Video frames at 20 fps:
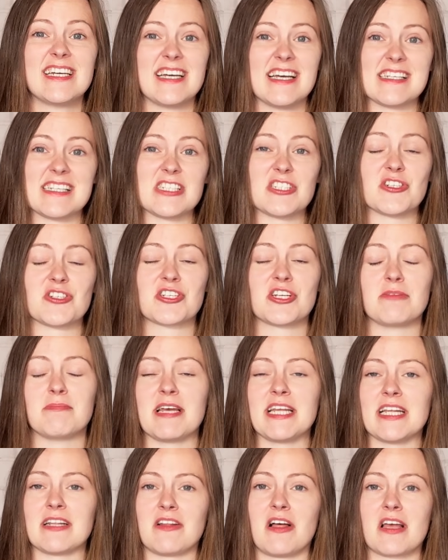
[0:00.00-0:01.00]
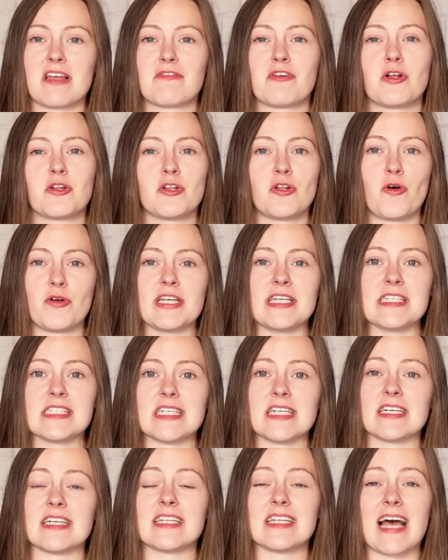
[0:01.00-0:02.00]
as it's just going to make your life a lot
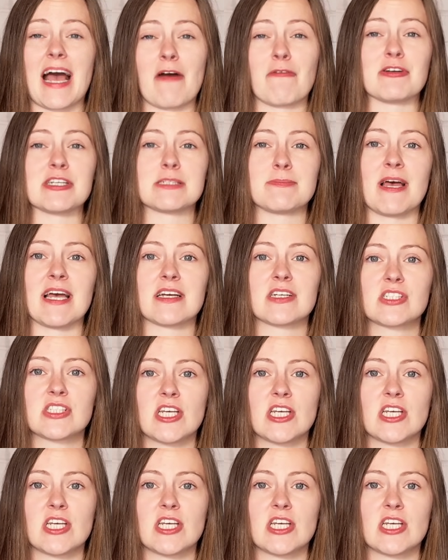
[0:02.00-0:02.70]
easier in that respect